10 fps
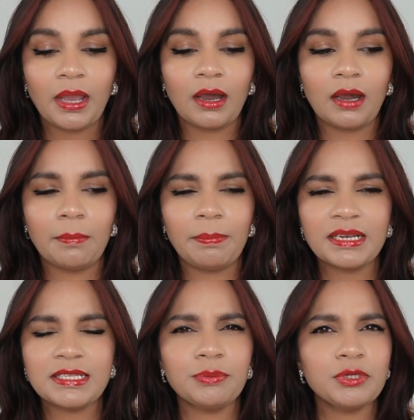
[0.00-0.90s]

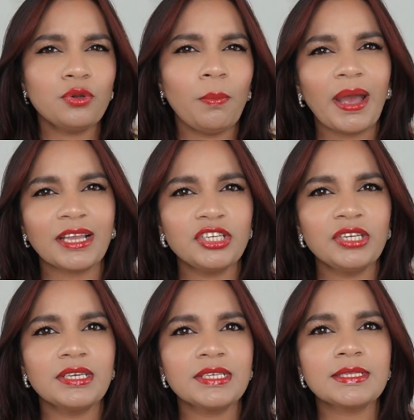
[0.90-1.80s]
But there was no
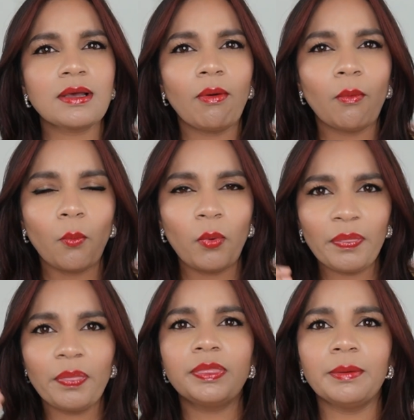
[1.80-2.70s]
patchiness
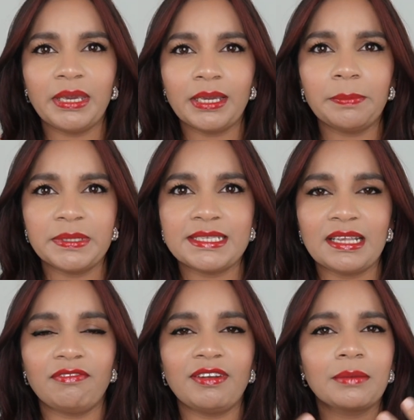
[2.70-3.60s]
with the makeup
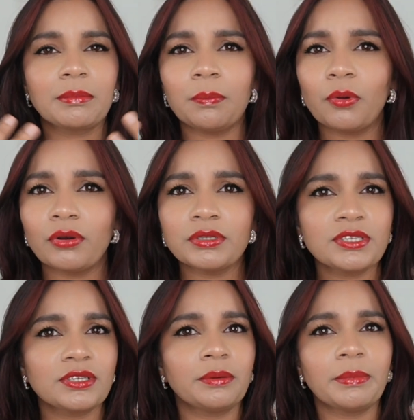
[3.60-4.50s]
itself, like my
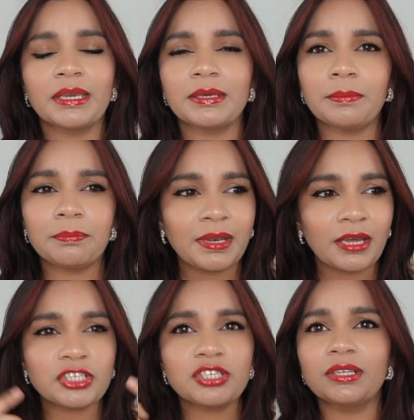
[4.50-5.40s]
bronzer, my
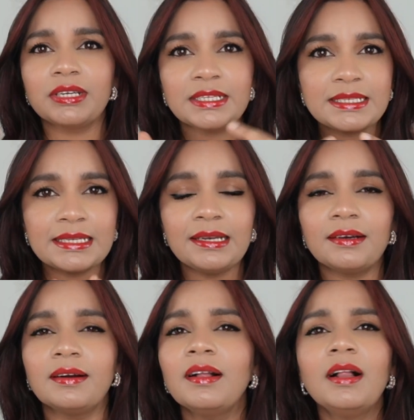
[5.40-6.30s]
blush, the
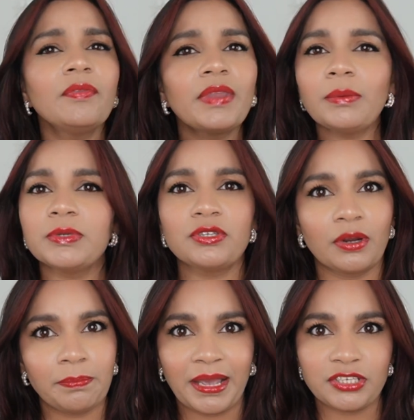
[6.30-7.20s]
concealer, that was
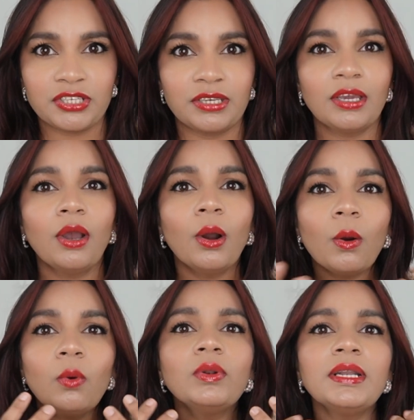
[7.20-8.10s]
not patchy.
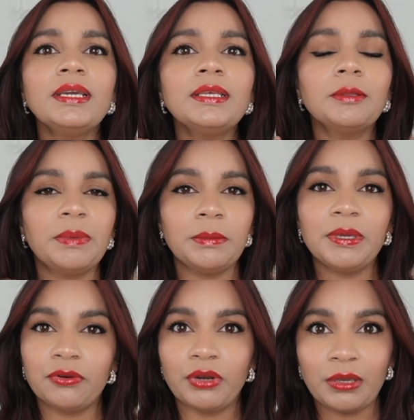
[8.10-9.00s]
Only the
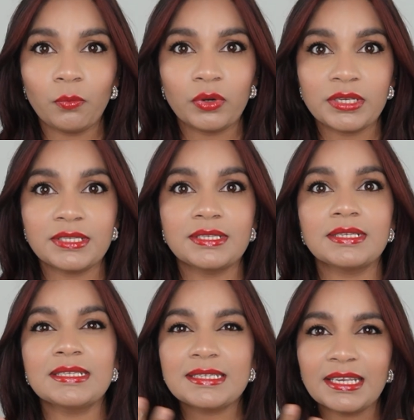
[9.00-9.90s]
BB cream was
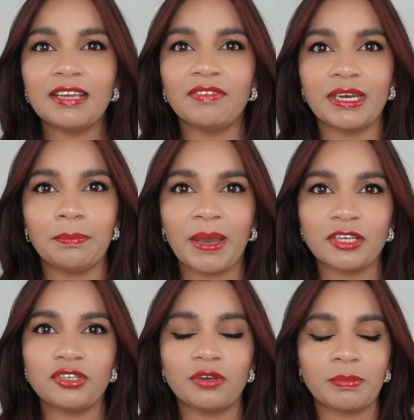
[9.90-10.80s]
sitting very
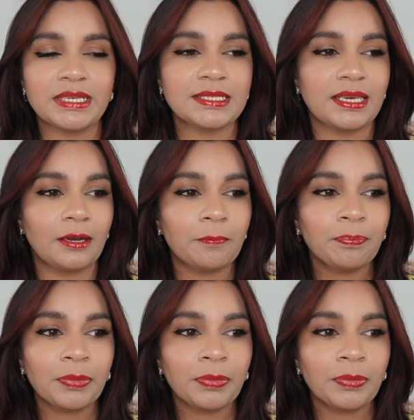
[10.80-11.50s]
patchy on my skin.